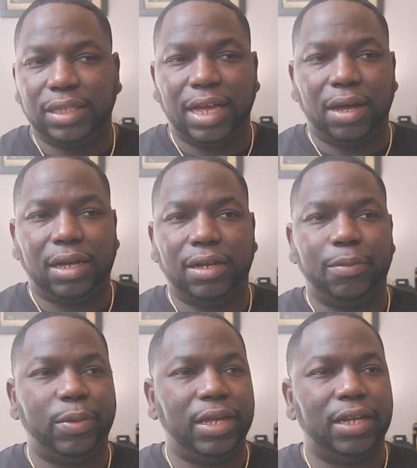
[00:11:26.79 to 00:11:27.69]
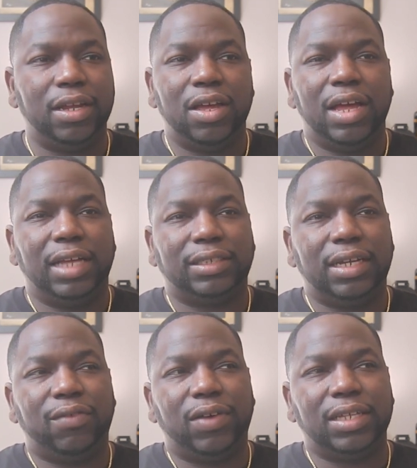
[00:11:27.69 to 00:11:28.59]
that could have been,
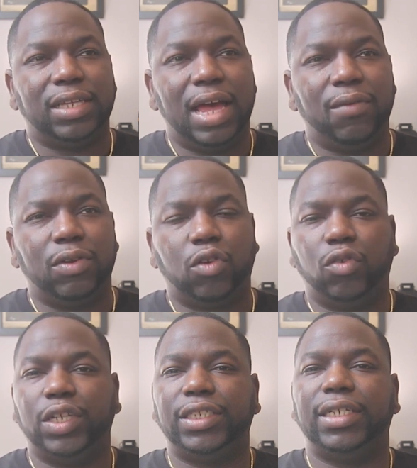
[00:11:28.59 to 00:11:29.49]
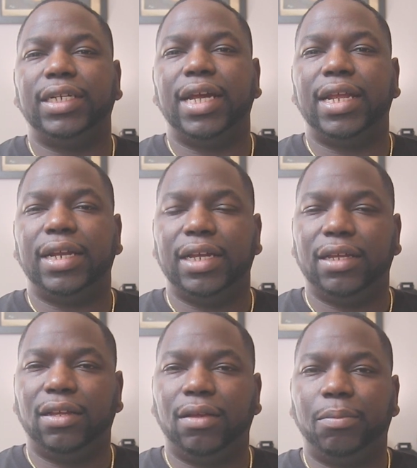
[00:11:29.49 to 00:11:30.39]
instead of us having
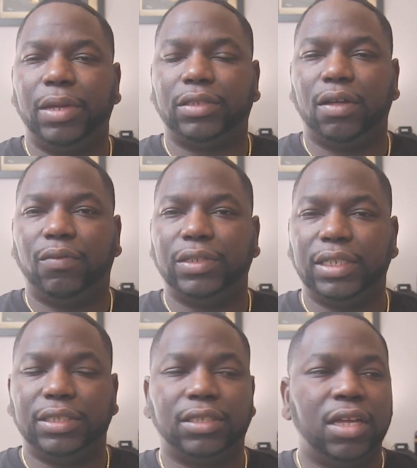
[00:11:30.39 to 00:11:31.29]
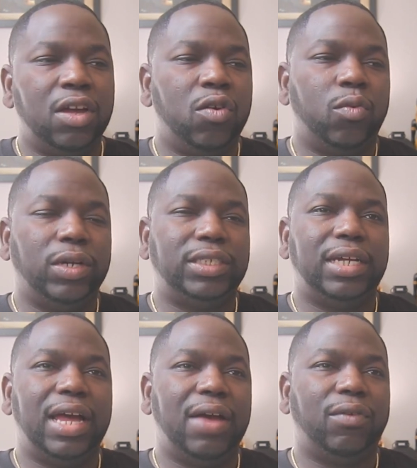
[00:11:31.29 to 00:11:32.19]
Christianity based off of Jesus, we
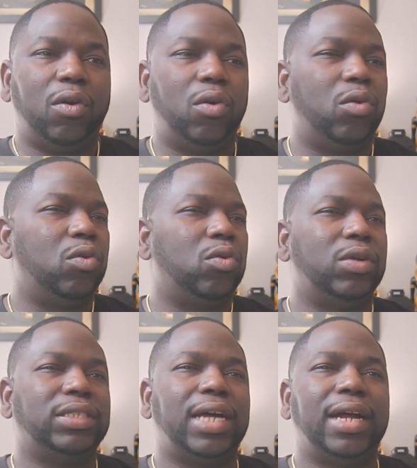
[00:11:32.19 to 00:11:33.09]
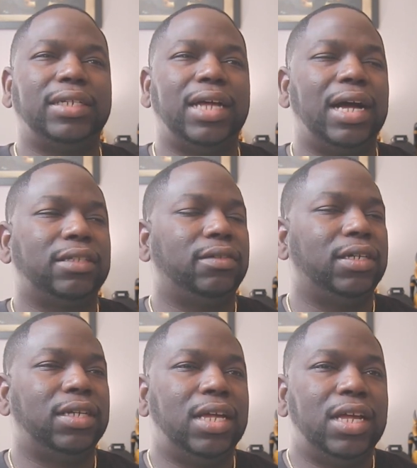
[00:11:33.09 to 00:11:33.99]
should have a whole entire
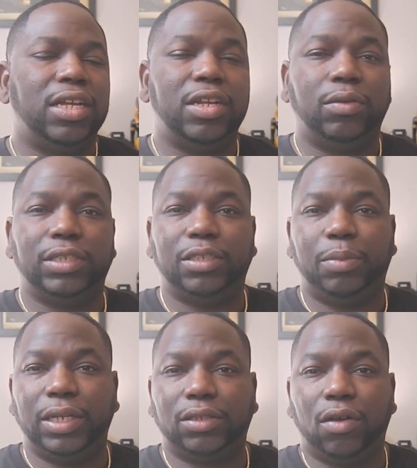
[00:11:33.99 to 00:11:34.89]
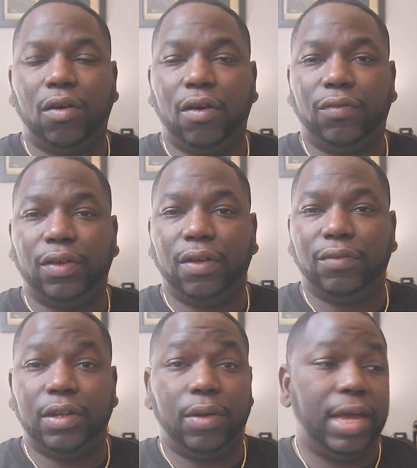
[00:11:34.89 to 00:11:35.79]
doctrine, just based off of,
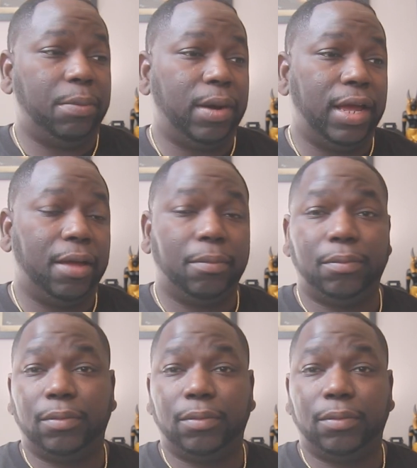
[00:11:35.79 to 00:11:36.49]
Abraham,